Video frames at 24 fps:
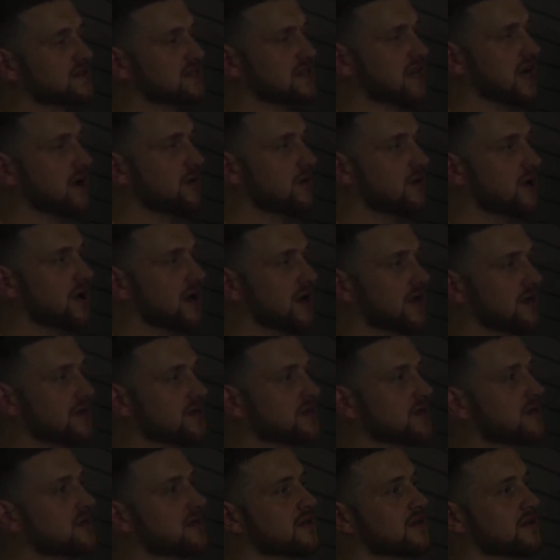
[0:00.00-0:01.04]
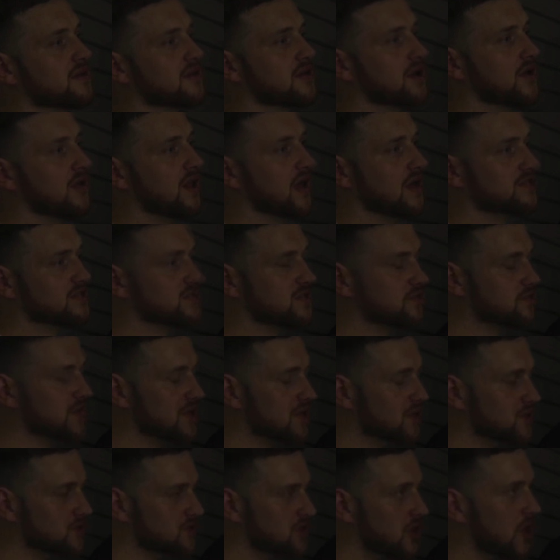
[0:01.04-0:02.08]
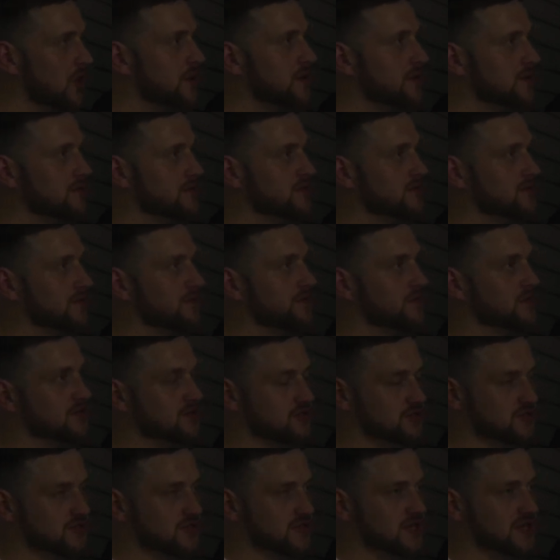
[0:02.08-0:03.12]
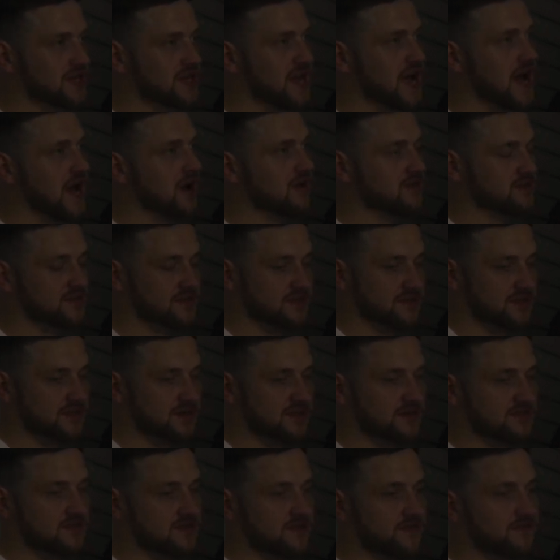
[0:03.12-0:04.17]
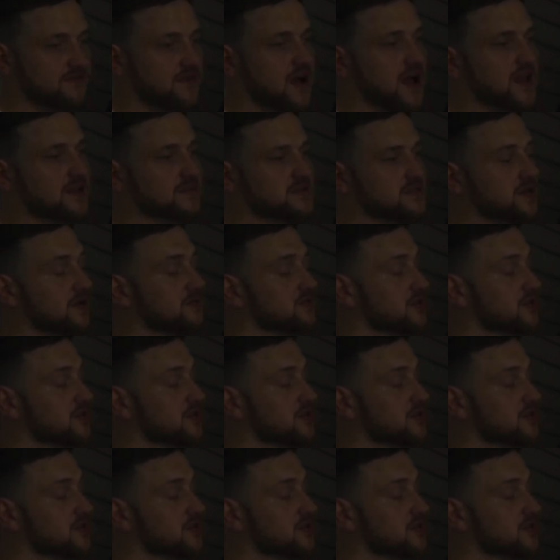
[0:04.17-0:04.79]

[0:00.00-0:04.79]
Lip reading: that way? You know, like somebody who's going through something, who's struggling now, to find themselves on